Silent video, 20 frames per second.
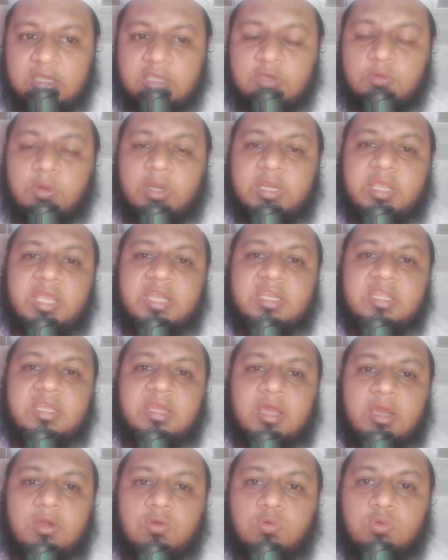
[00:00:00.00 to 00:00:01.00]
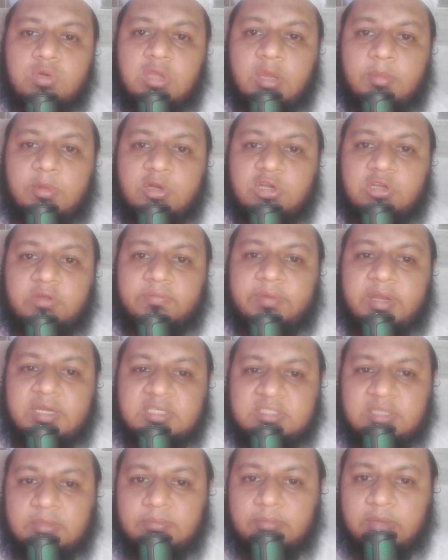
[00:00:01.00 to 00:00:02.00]
You are getting a good amount of
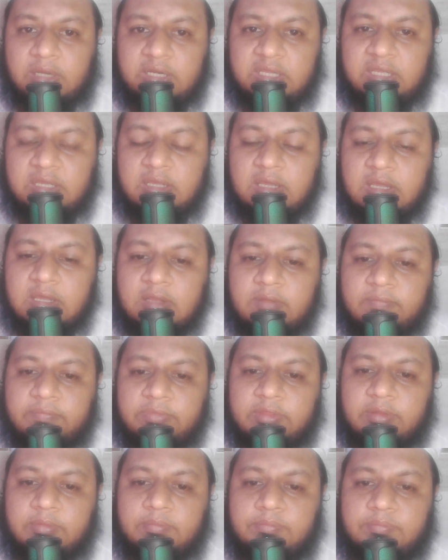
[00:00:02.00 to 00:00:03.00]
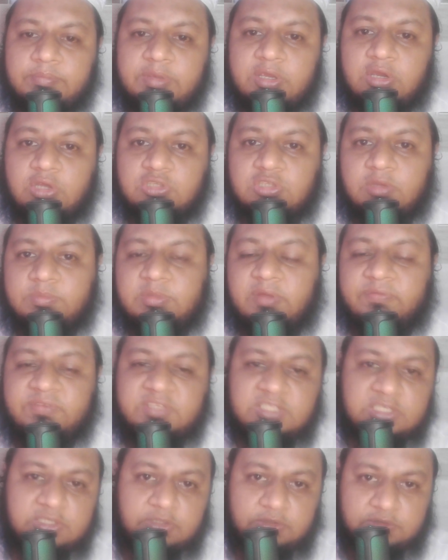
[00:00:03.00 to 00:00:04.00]
handsome money because of the
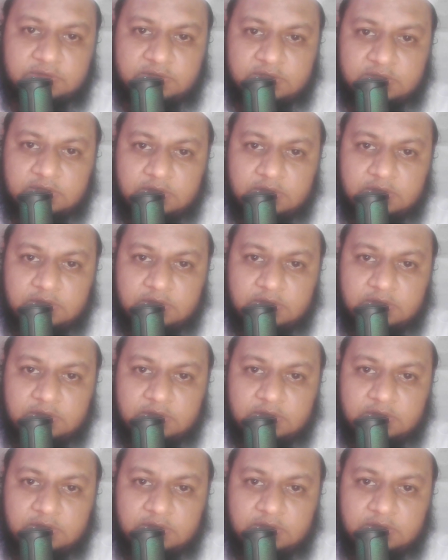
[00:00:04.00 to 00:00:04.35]
visitors,